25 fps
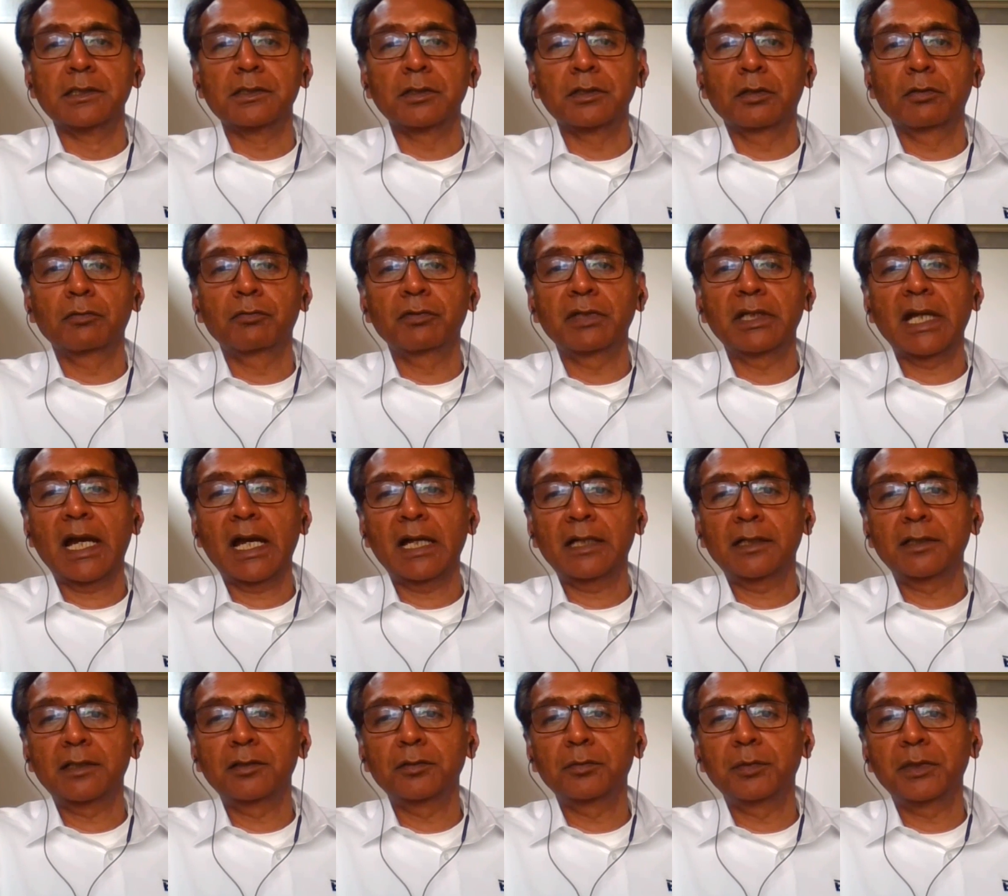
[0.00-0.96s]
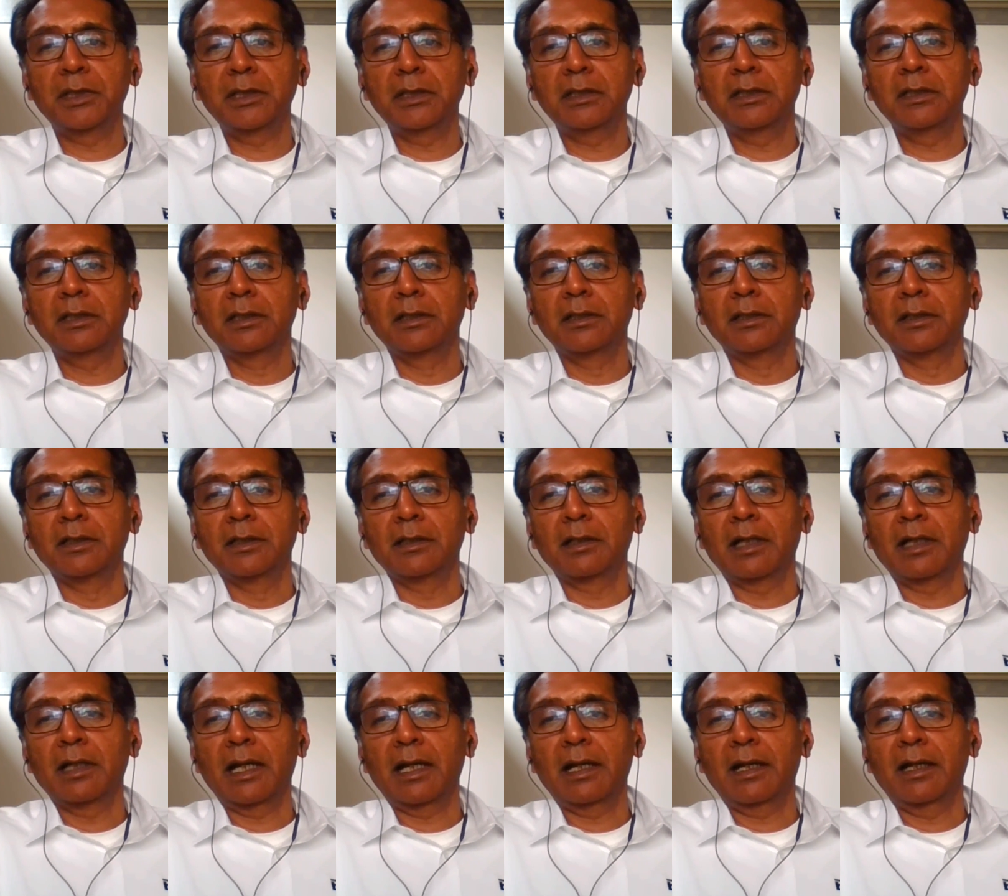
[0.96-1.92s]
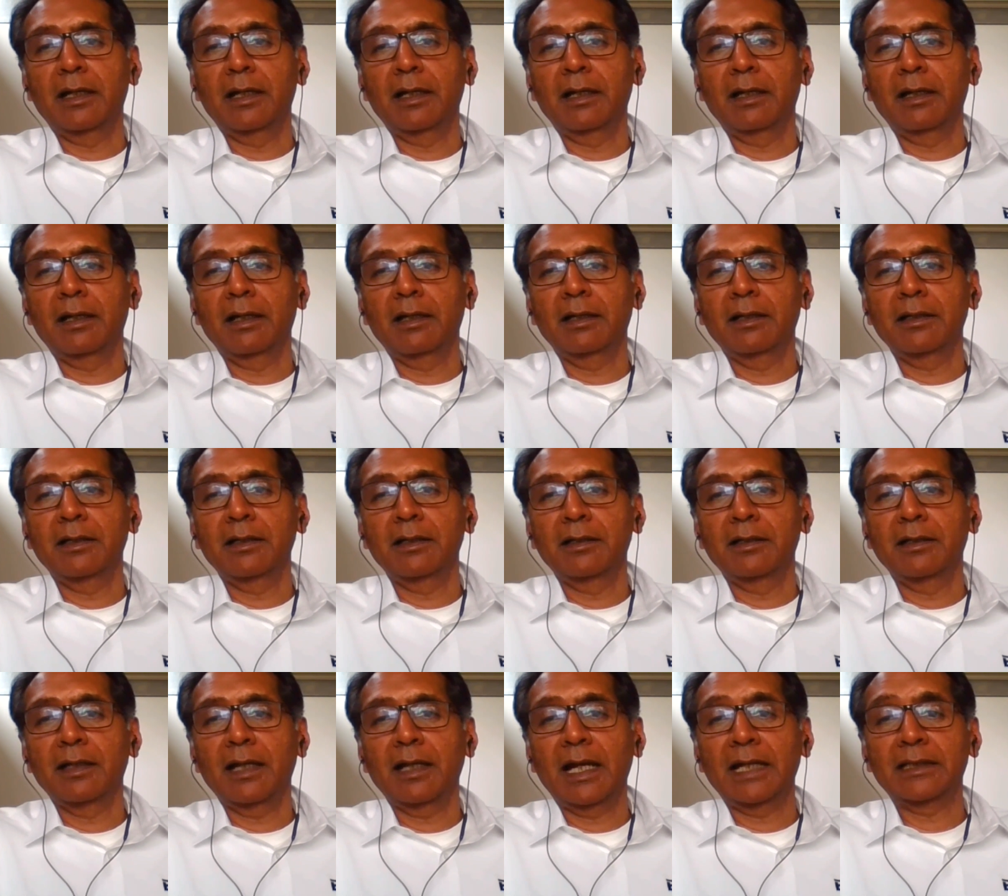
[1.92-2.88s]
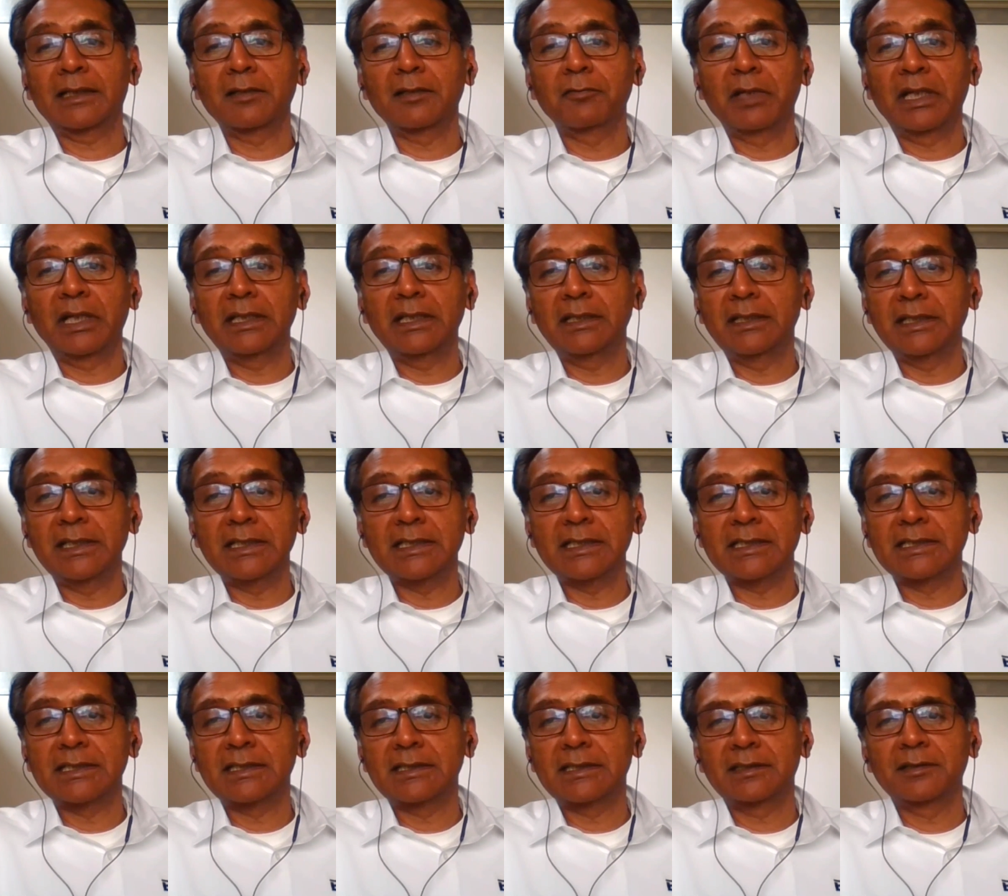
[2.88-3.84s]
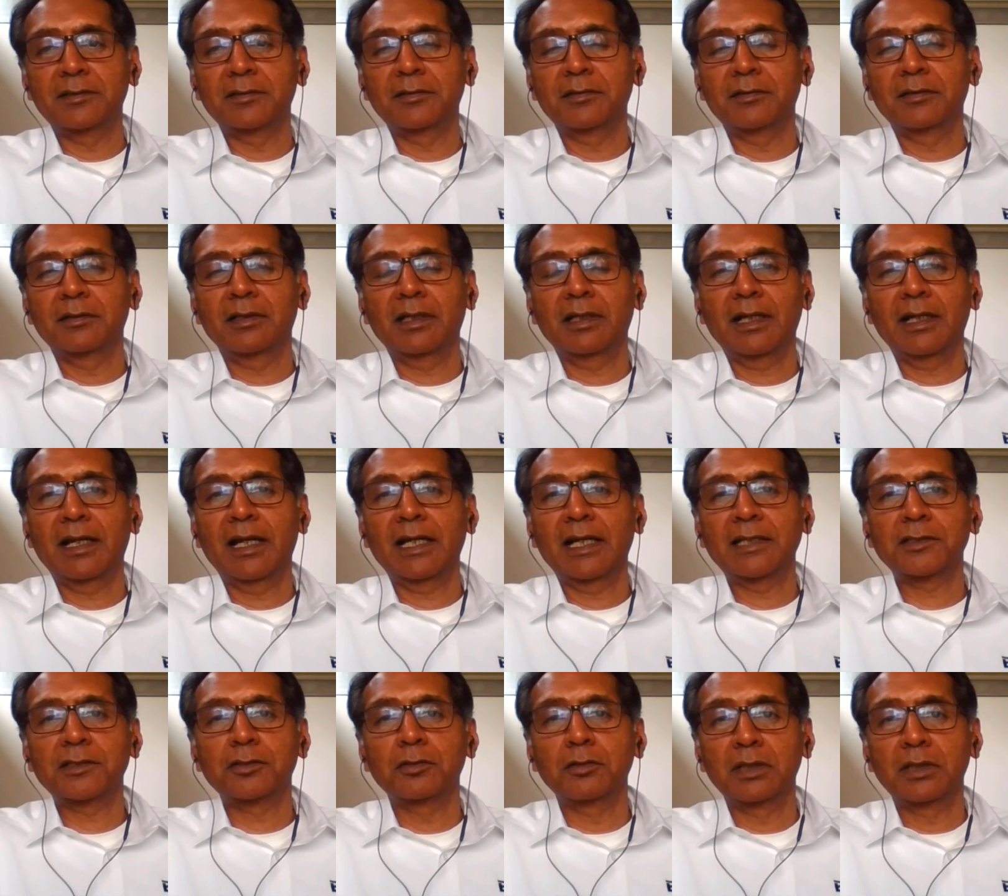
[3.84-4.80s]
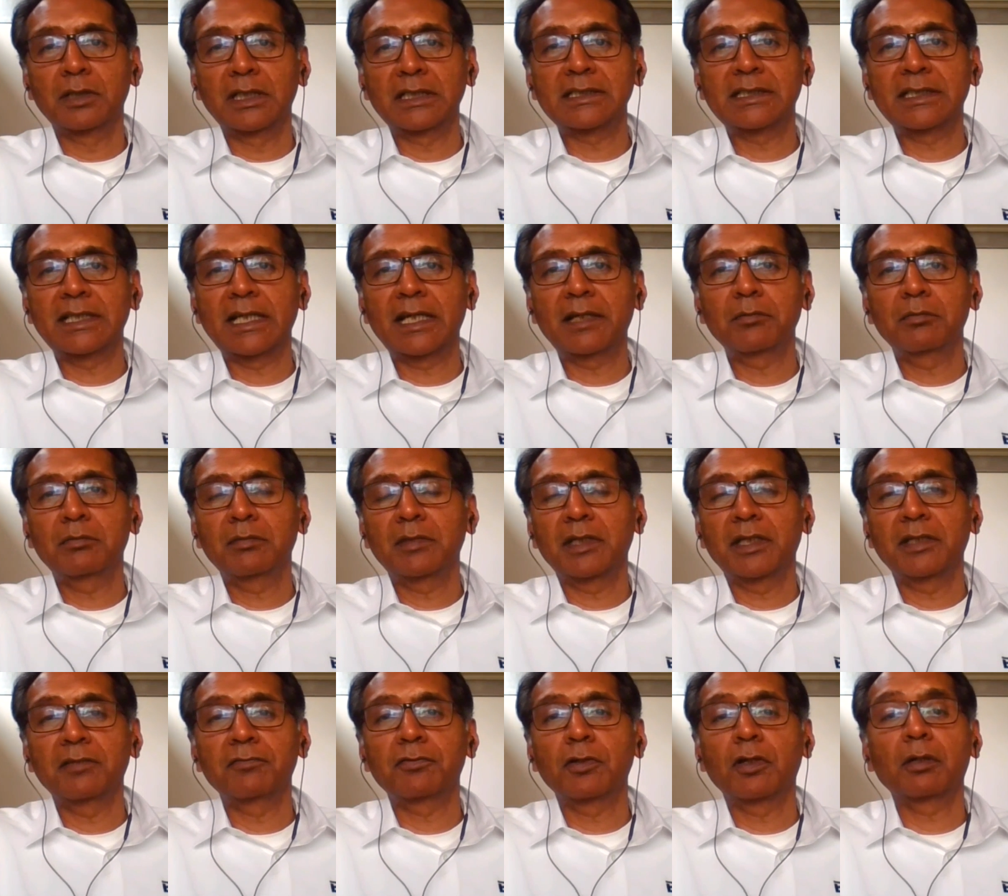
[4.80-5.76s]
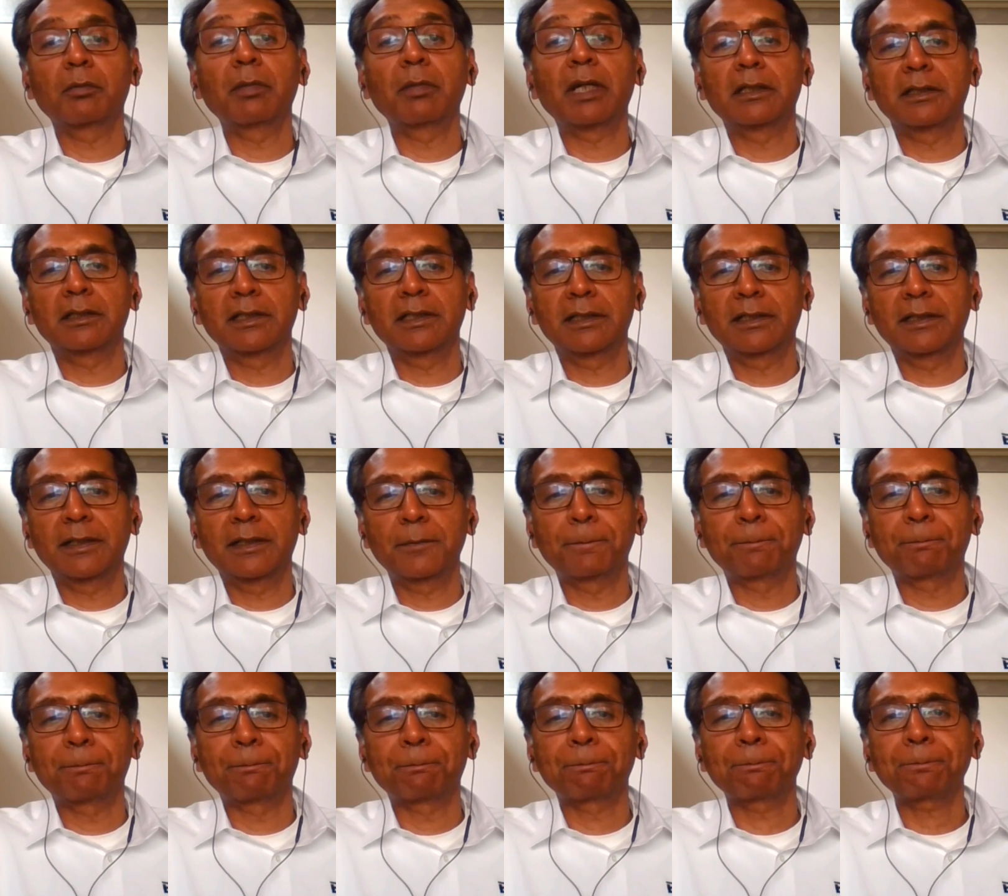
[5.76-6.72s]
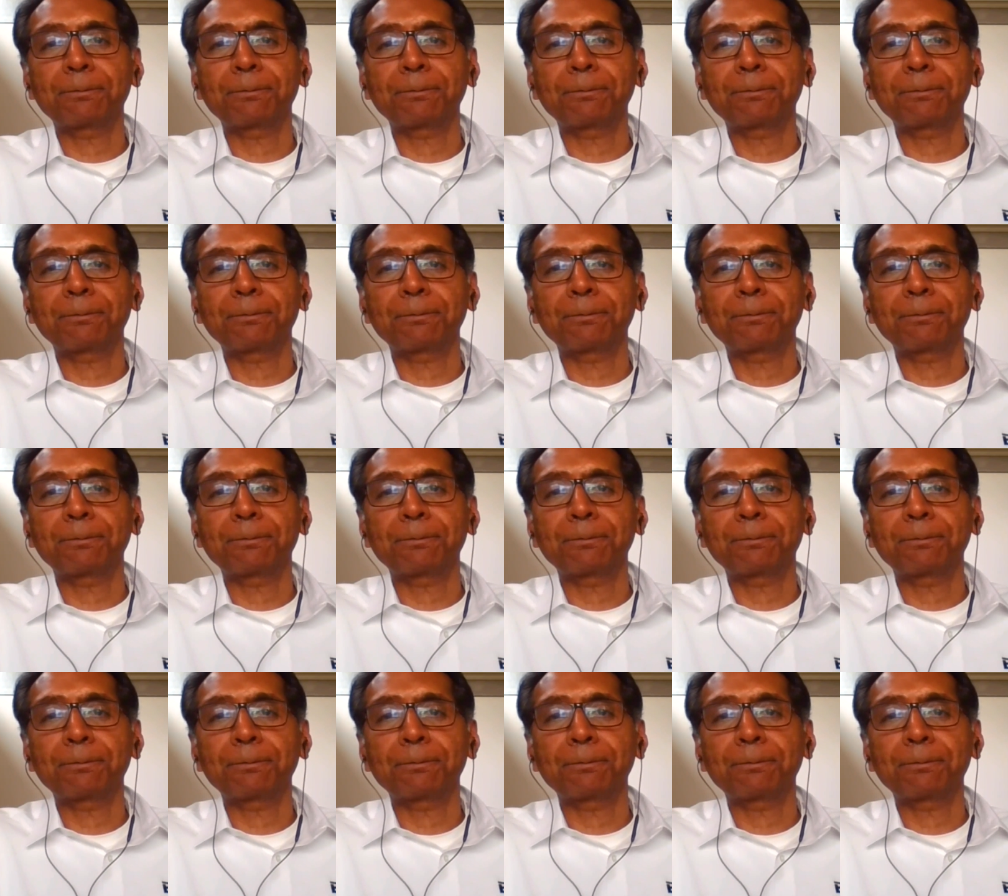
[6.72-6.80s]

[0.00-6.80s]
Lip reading: So we had to be at the very least as good as them, if not better than them.